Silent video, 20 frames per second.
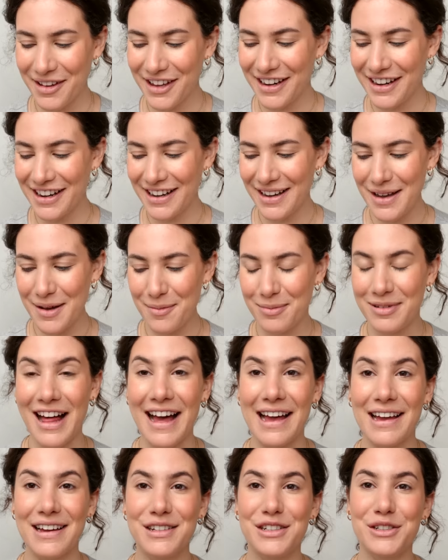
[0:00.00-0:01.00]
gonna
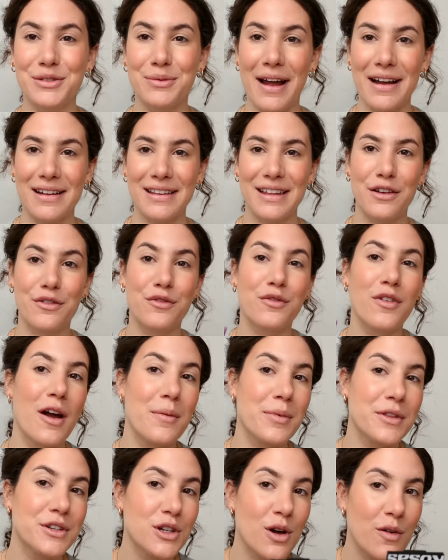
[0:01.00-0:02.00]
apply it directly
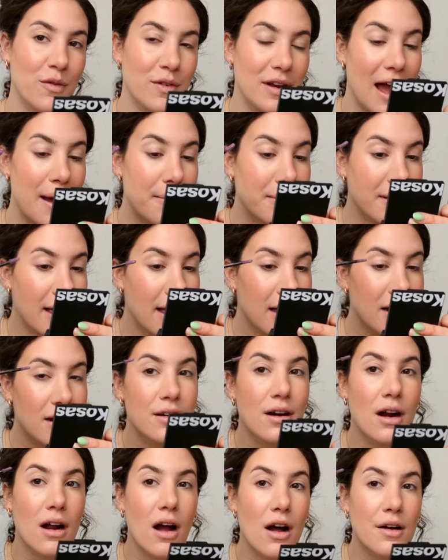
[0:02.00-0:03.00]
from the doe foot
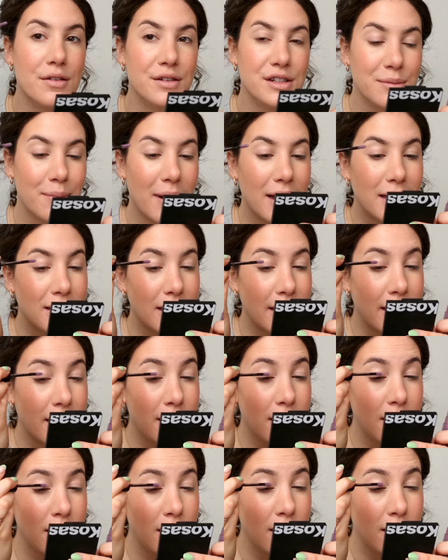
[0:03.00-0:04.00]
applicator onto my
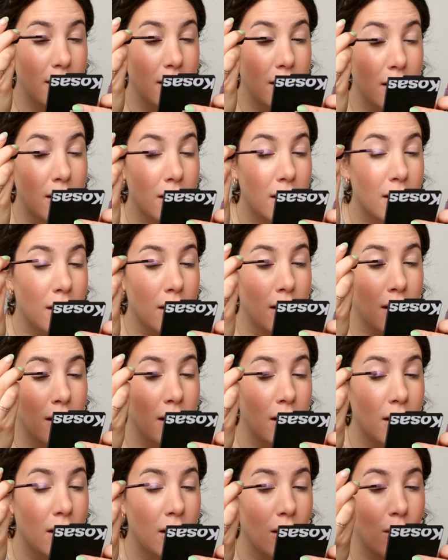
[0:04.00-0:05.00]
lid.
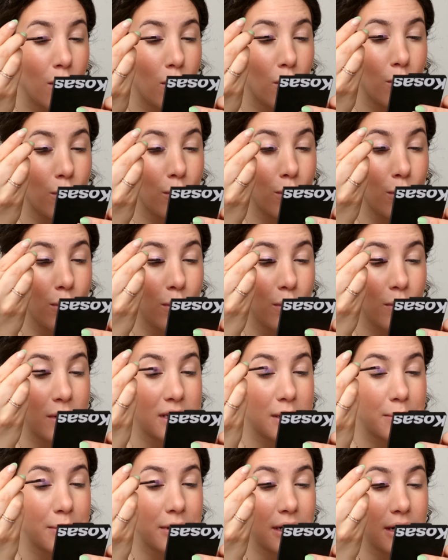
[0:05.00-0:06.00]
Ooh,
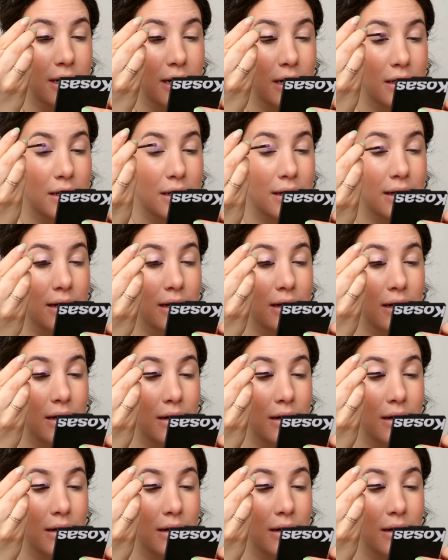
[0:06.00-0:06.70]
that's a pretty color.